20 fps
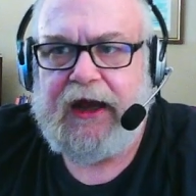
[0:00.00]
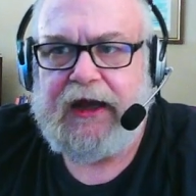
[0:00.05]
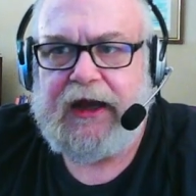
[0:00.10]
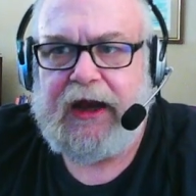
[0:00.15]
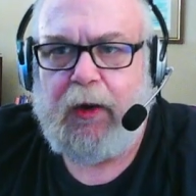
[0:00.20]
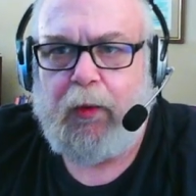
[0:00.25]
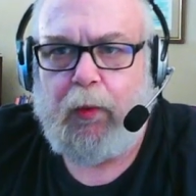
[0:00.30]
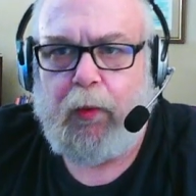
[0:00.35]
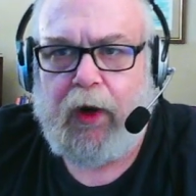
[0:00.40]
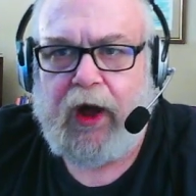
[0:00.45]

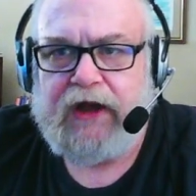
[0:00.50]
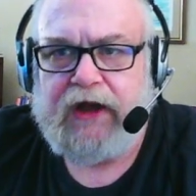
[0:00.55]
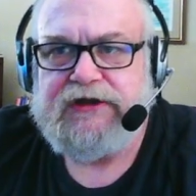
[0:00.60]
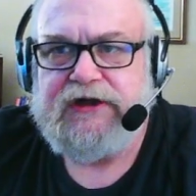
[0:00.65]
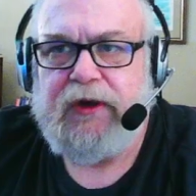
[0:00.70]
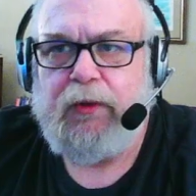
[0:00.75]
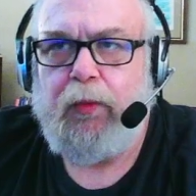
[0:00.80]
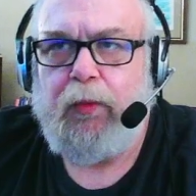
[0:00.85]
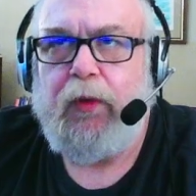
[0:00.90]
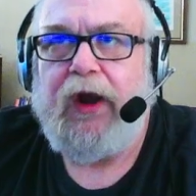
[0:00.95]
Now watch
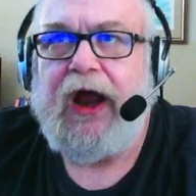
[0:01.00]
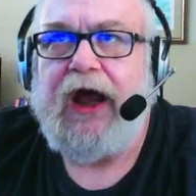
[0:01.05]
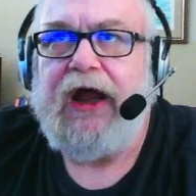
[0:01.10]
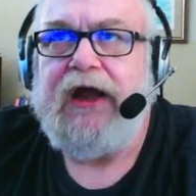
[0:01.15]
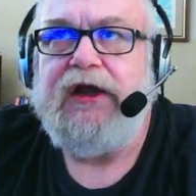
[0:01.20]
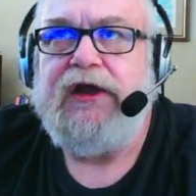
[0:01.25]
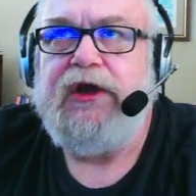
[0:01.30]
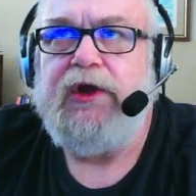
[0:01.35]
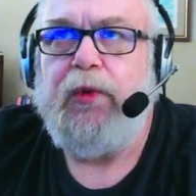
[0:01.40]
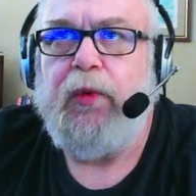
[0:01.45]
it when I
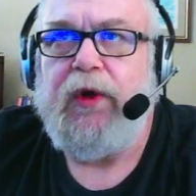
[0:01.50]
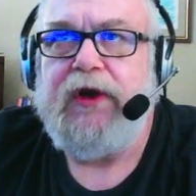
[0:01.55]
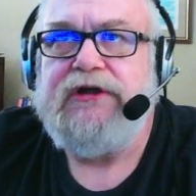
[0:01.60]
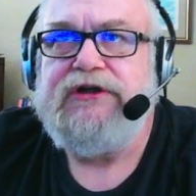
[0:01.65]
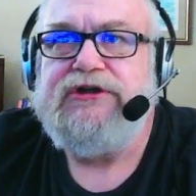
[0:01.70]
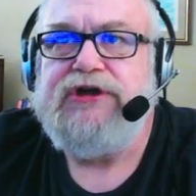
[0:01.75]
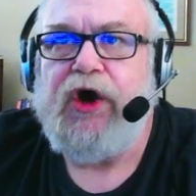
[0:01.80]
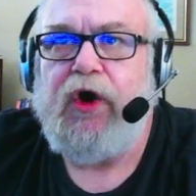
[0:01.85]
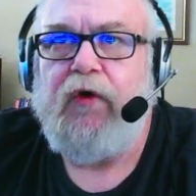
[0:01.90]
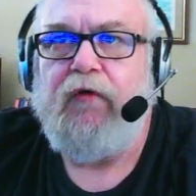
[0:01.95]

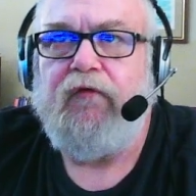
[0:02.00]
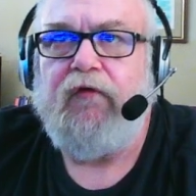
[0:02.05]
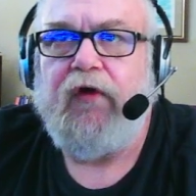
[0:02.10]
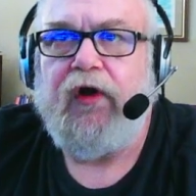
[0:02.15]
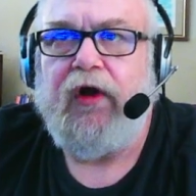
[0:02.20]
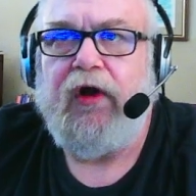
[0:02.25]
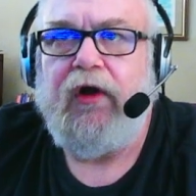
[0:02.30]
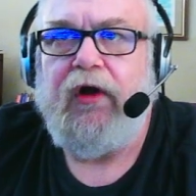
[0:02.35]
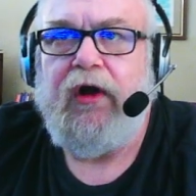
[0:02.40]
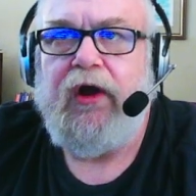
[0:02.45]
switch over